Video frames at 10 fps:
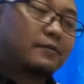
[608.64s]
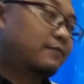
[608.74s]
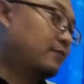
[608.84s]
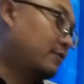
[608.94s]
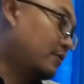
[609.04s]

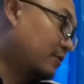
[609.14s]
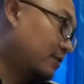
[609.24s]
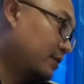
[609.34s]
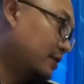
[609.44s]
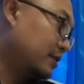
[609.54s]

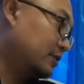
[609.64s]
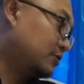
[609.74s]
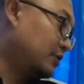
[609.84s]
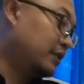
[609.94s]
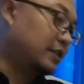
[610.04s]
for the
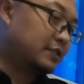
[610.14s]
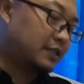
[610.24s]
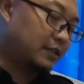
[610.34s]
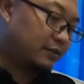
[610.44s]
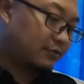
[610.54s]

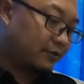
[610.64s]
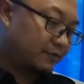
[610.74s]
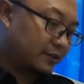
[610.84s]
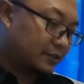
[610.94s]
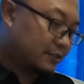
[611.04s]
3DC reference.